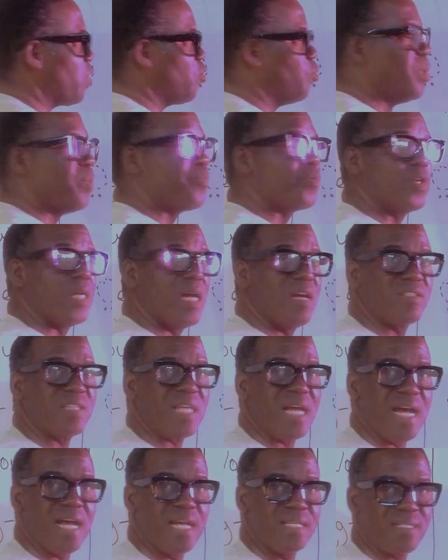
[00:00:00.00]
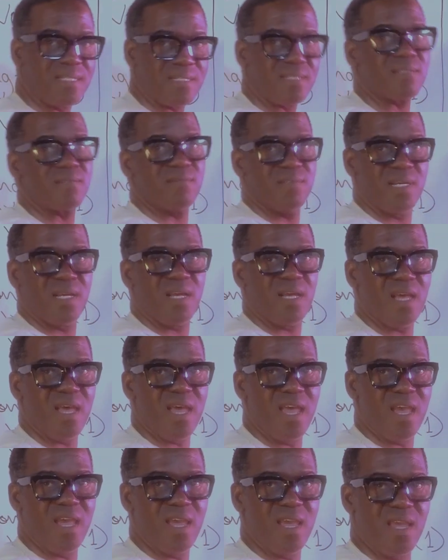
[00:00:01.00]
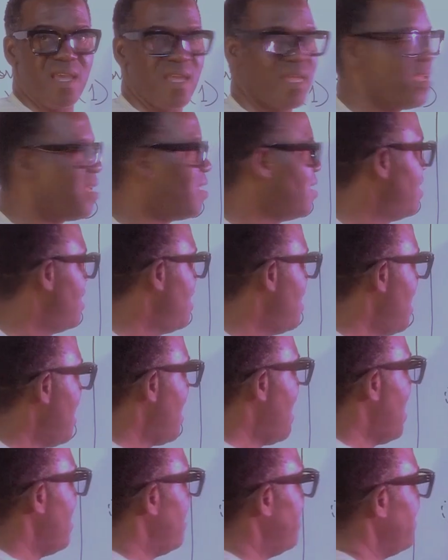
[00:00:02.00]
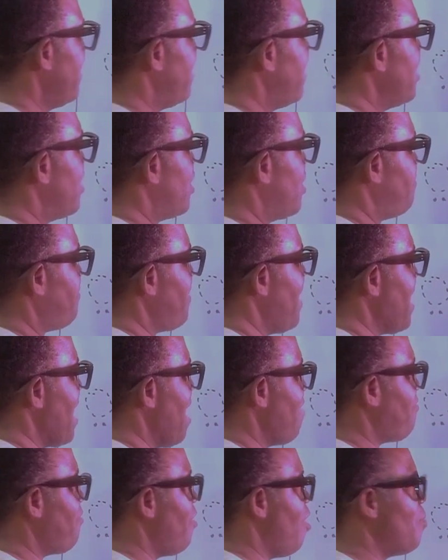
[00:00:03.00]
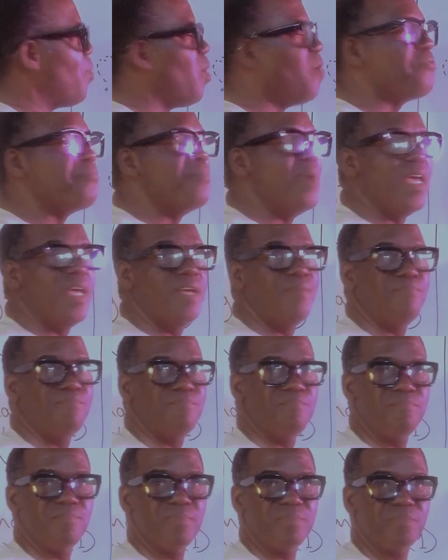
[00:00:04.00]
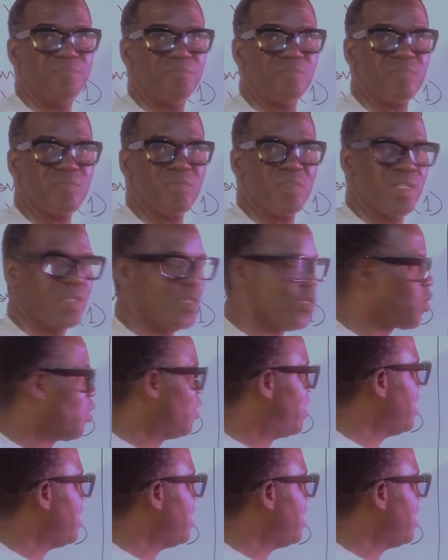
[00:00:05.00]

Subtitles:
will be pronounced as a, and this is final form of name. So